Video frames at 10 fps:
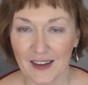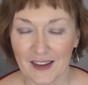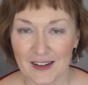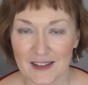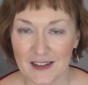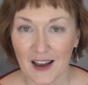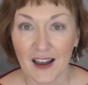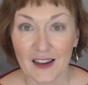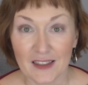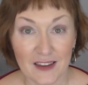and
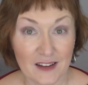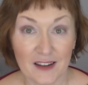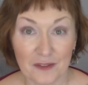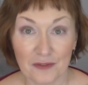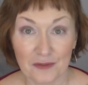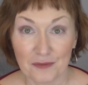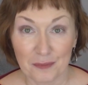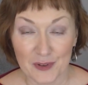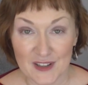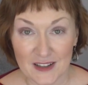I've
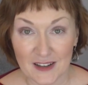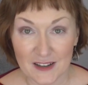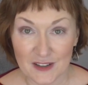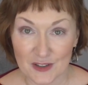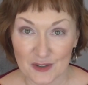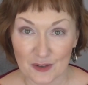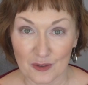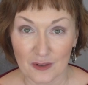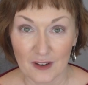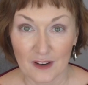proceeded
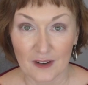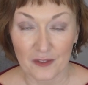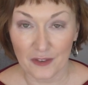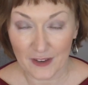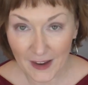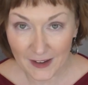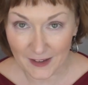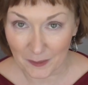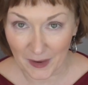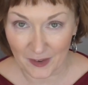to
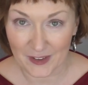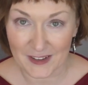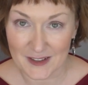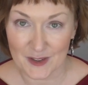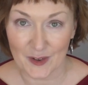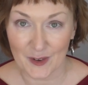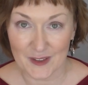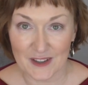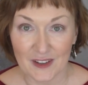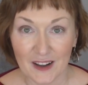forgetting about it, so
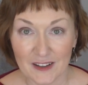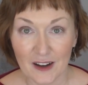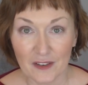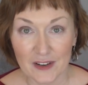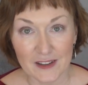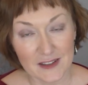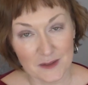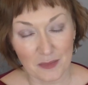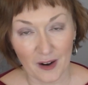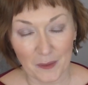did not cover it
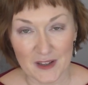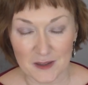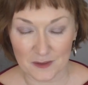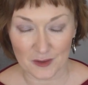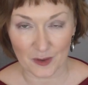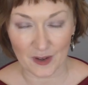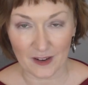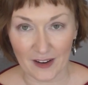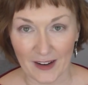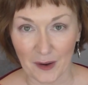as promised. So
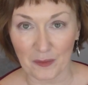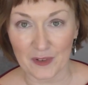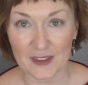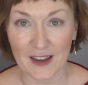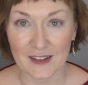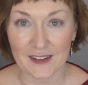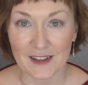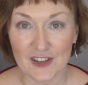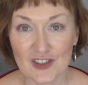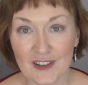here I am with that
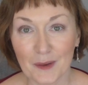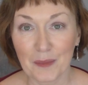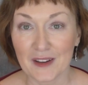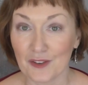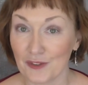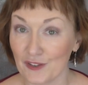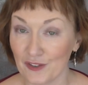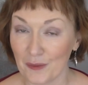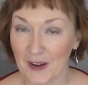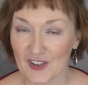additional bit of
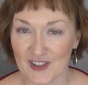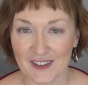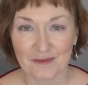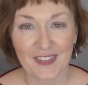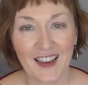information.